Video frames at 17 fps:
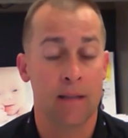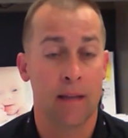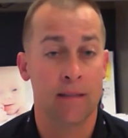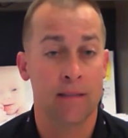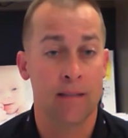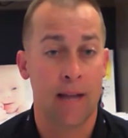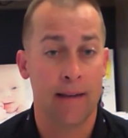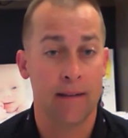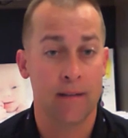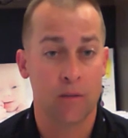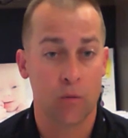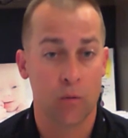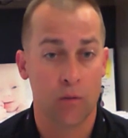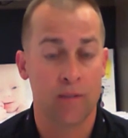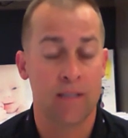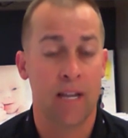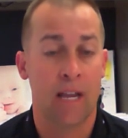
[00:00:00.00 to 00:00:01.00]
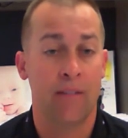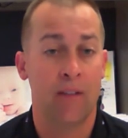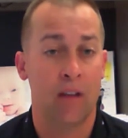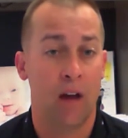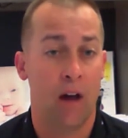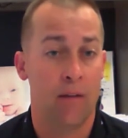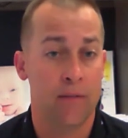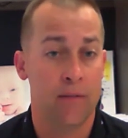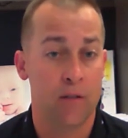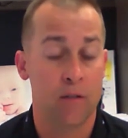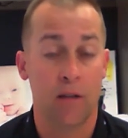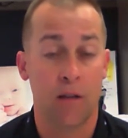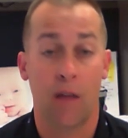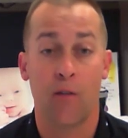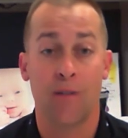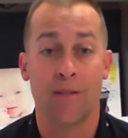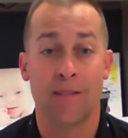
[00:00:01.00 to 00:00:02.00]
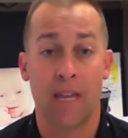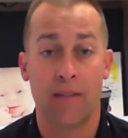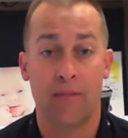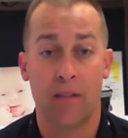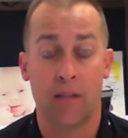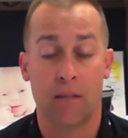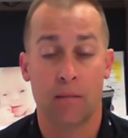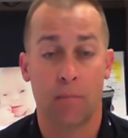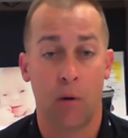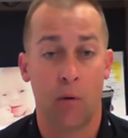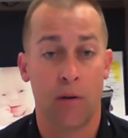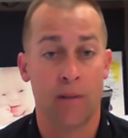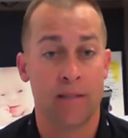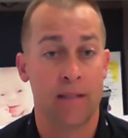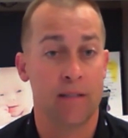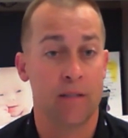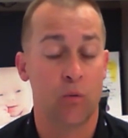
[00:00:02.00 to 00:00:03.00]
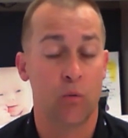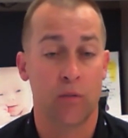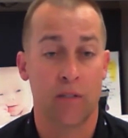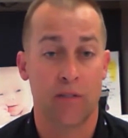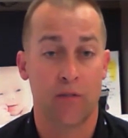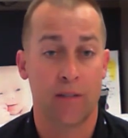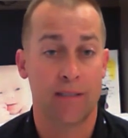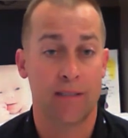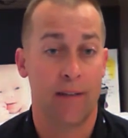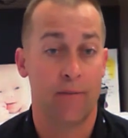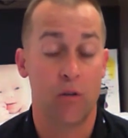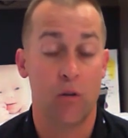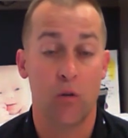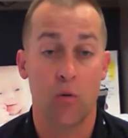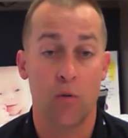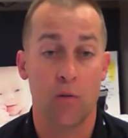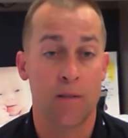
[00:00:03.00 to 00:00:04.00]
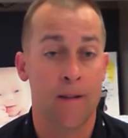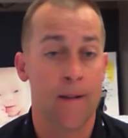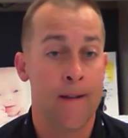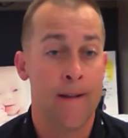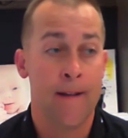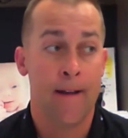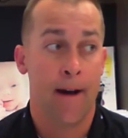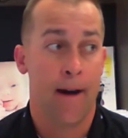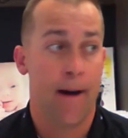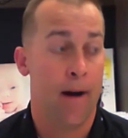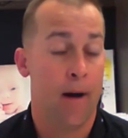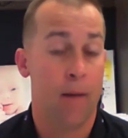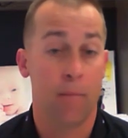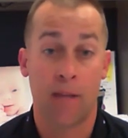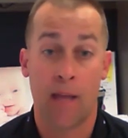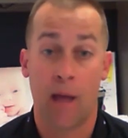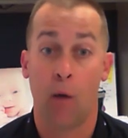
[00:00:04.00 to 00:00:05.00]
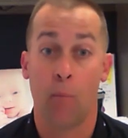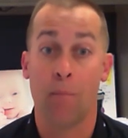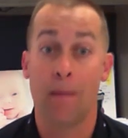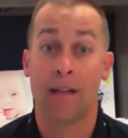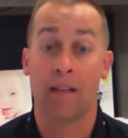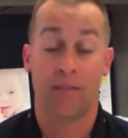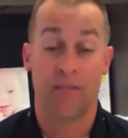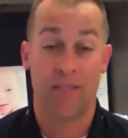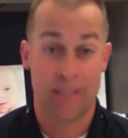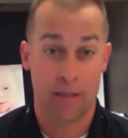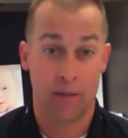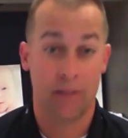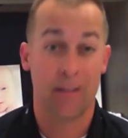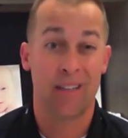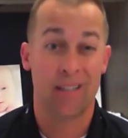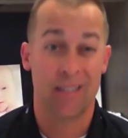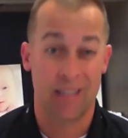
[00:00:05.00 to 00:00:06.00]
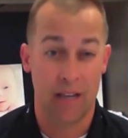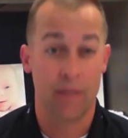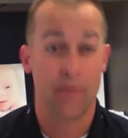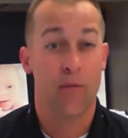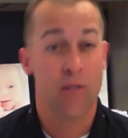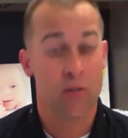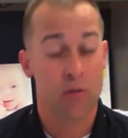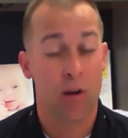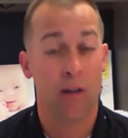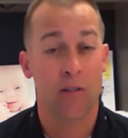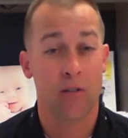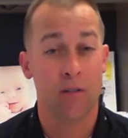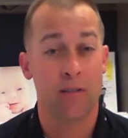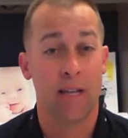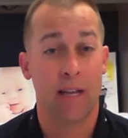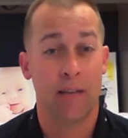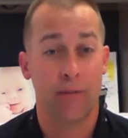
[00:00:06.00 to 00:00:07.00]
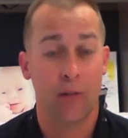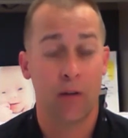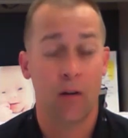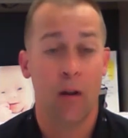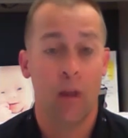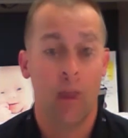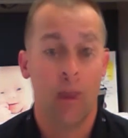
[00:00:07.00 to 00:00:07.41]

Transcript: inside school, safety officers, other safety components that school districts have used um, to help make the facilities, the infrastructure safer.